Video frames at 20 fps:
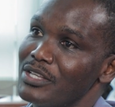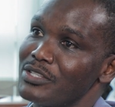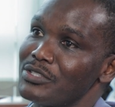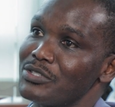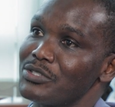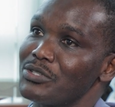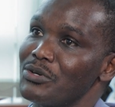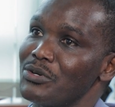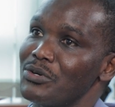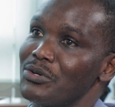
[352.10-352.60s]

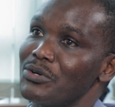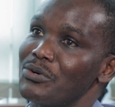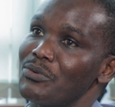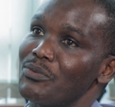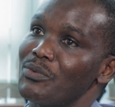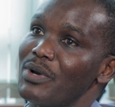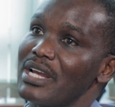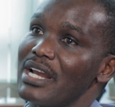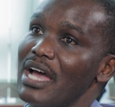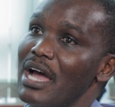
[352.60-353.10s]
So
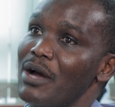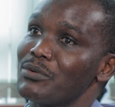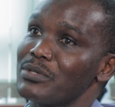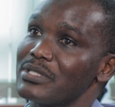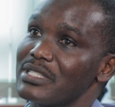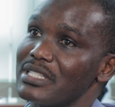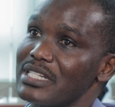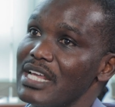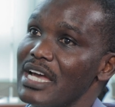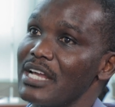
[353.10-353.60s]
when I
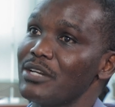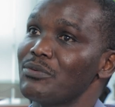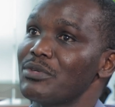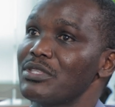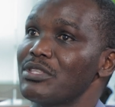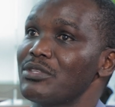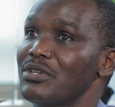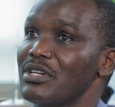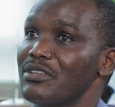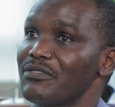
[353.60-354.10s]
was done
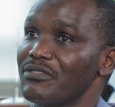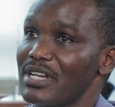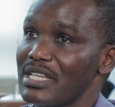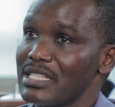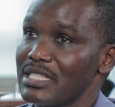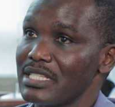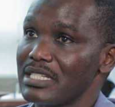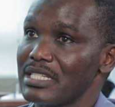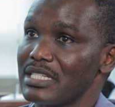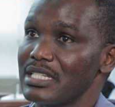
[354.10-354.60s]
with
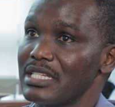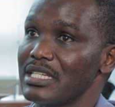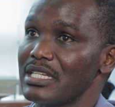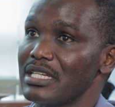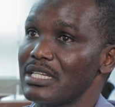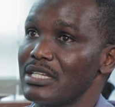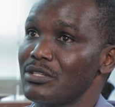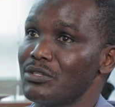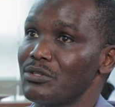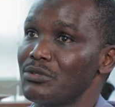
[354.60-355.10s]
university,
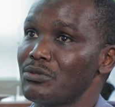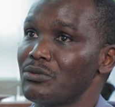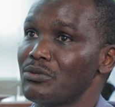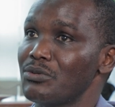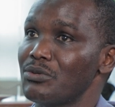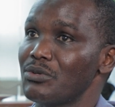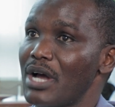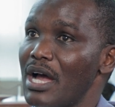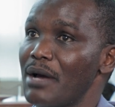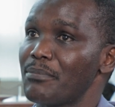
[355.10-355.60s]

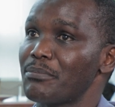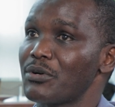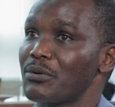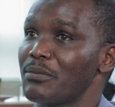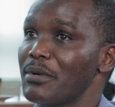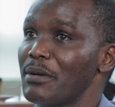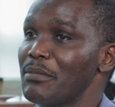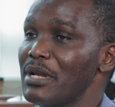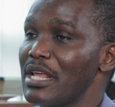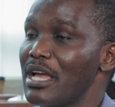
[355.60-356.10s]
you are
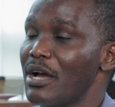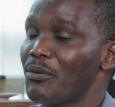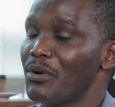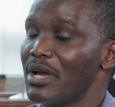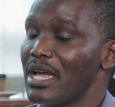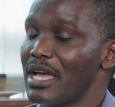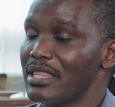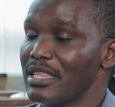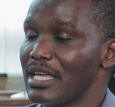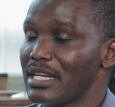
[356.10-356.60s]
probably
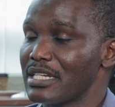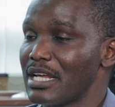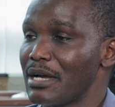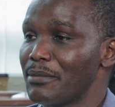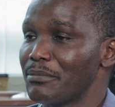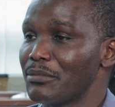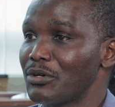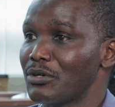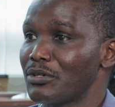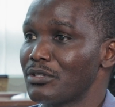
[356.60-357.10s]
aware that
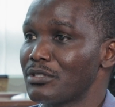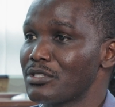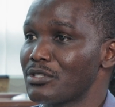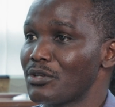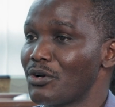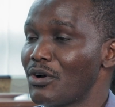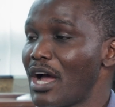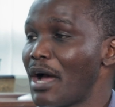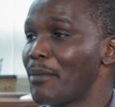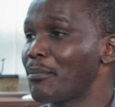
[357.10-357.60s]
I'm
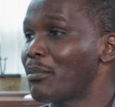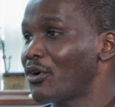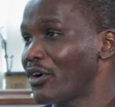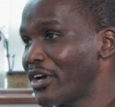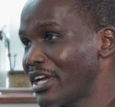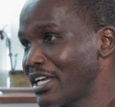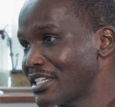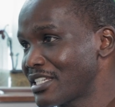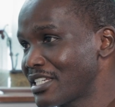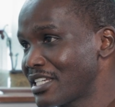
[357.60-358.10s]
also a
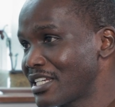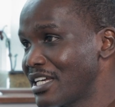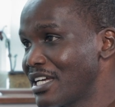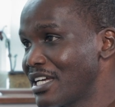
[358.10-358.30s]
poet.